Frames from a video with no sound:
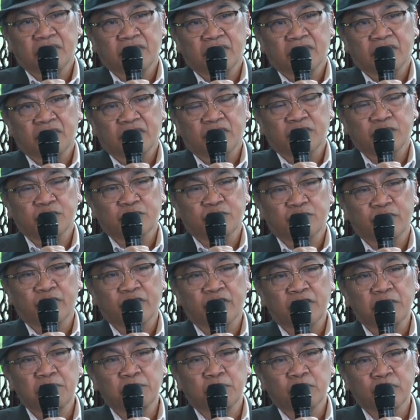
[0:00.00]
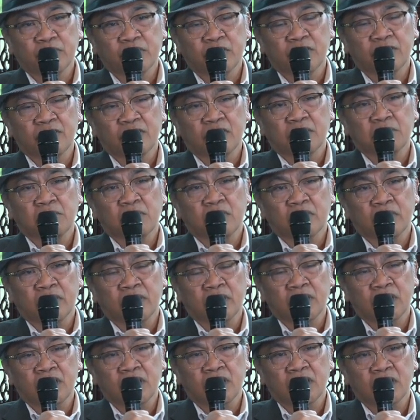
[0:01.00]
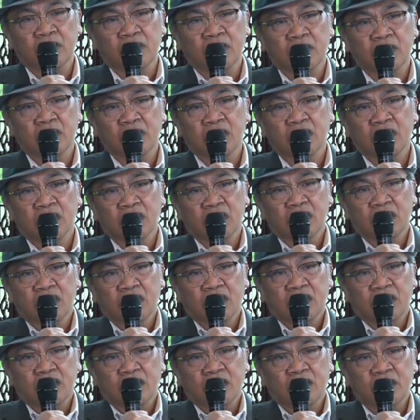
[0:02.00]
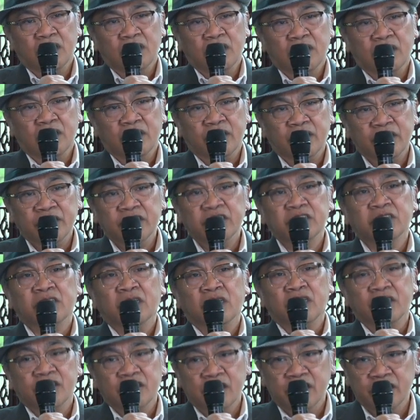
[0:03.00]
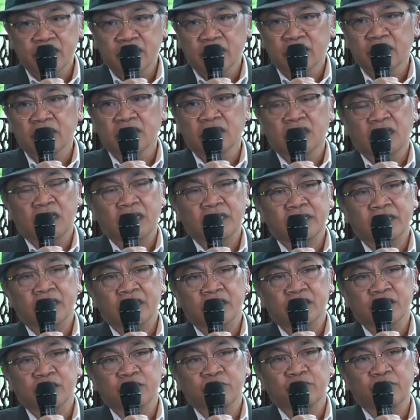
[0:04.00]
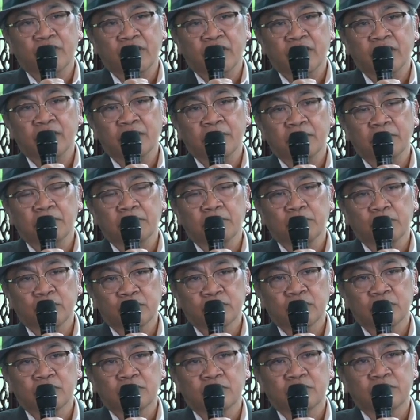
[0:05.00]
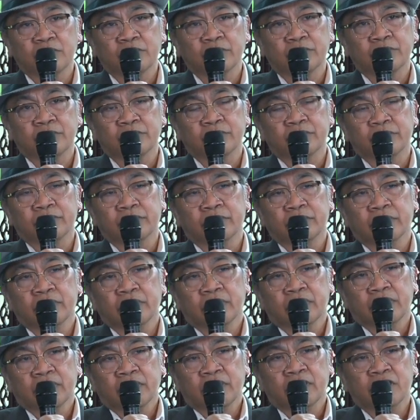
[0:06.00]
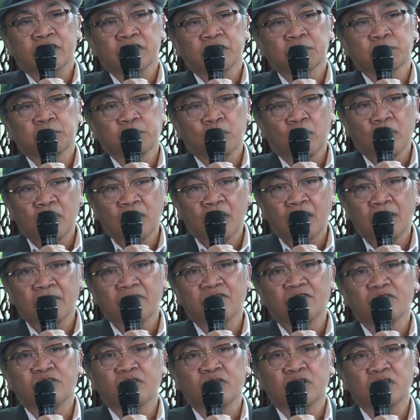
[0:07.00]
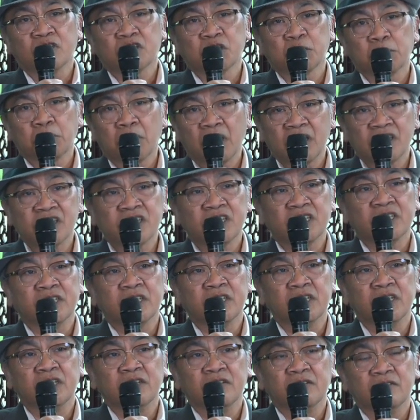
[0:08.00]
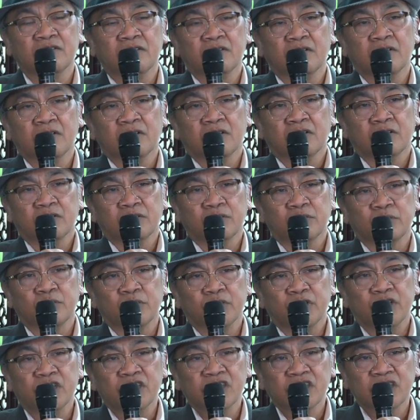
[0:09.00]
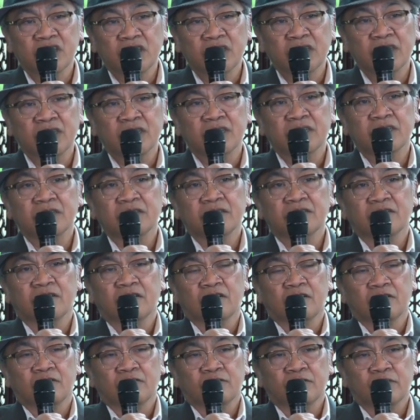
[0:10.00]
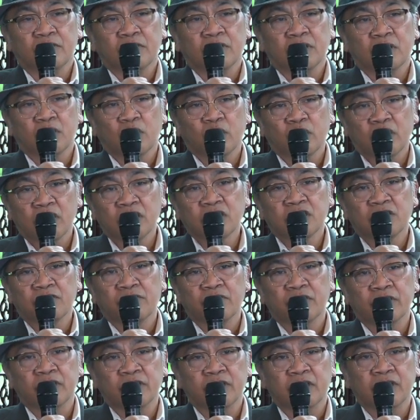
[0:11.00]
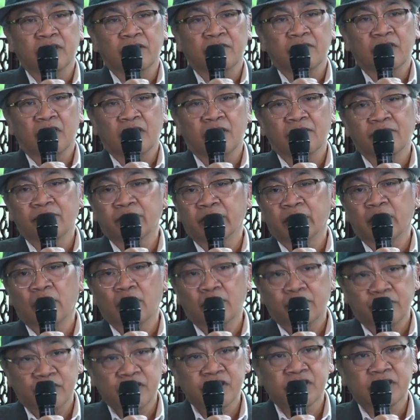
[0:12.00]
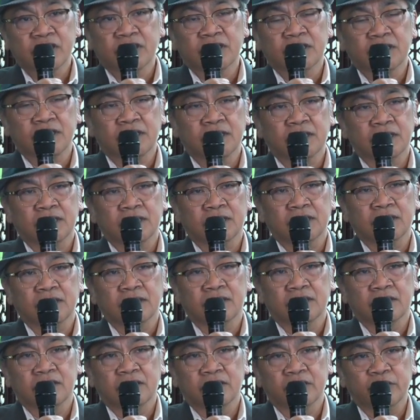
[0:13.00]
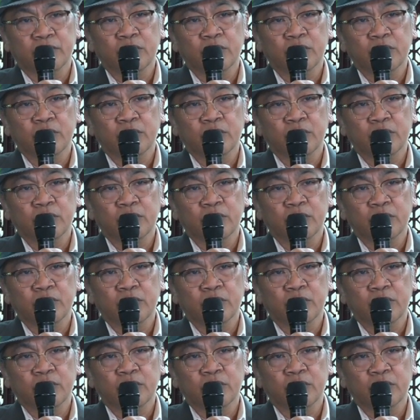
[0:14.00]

It's very important about the digitalization. I think it's very important to this program for the smart city, to easily for the connectivity every office in the new